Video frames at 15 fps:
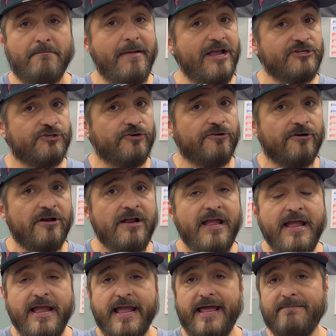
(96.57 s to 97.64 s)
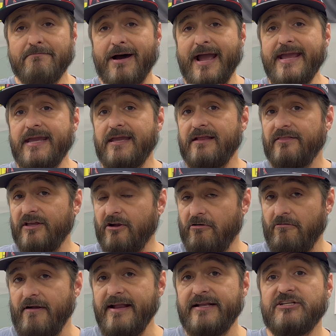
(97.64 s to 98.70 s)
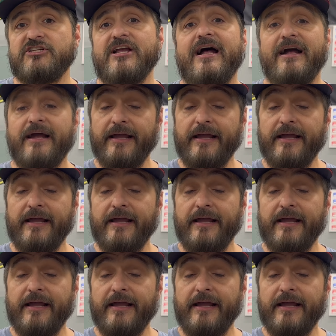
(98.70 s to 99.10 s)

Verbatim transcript: measure and mic the crankshaft.